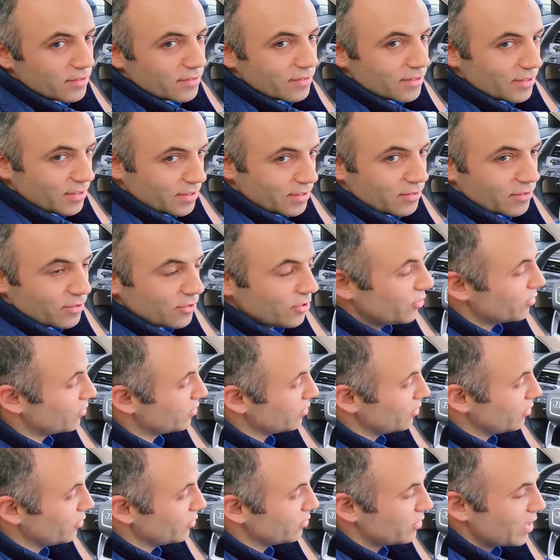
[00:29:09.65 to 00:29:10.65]
This is going
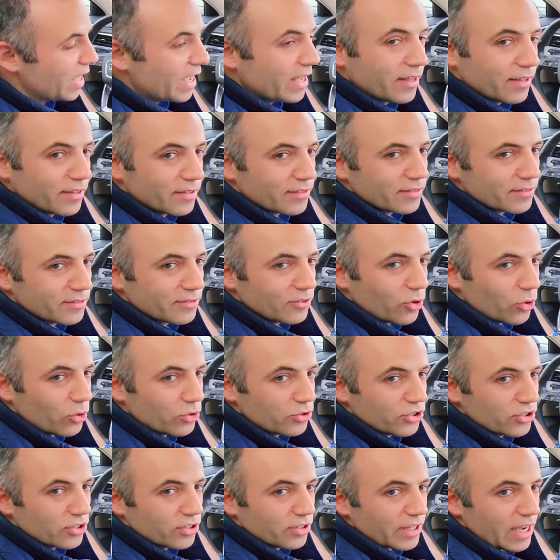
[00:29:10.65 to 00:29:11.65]
to look like
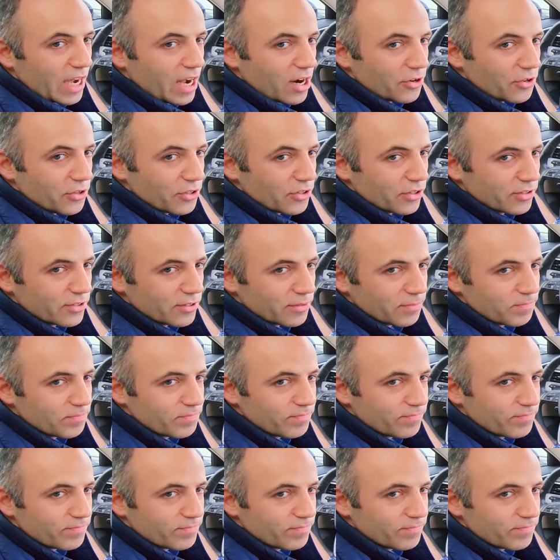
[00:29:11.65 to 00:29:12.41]
original car unit.